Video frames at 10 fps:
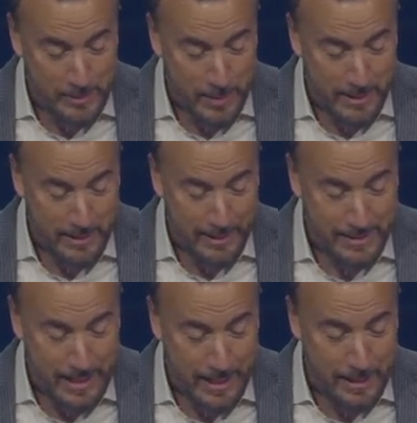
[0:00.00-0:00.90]
It's been an
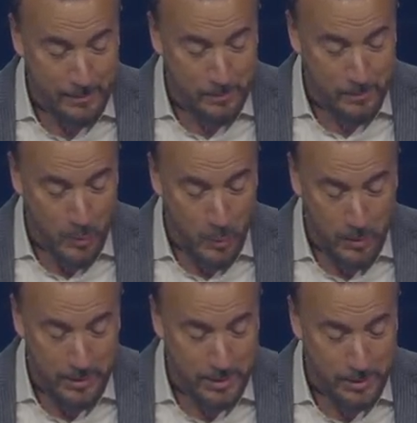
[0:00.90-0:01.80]
exciting
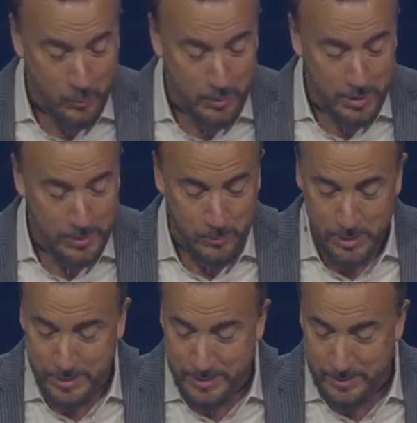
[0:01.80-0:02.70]
morning
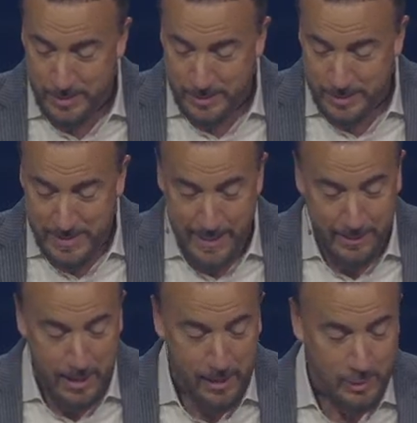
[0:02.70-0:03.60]
just
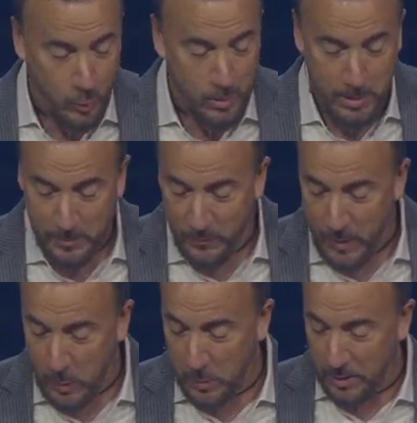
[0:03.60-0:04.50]
seeing God's word
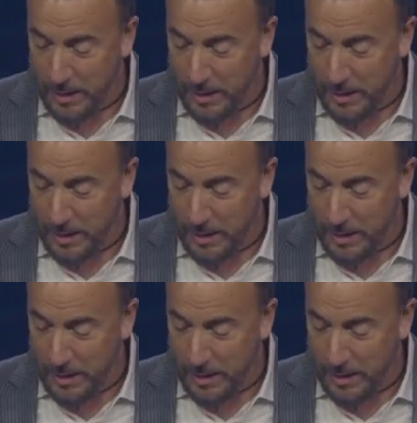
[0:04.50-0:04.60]
unfold,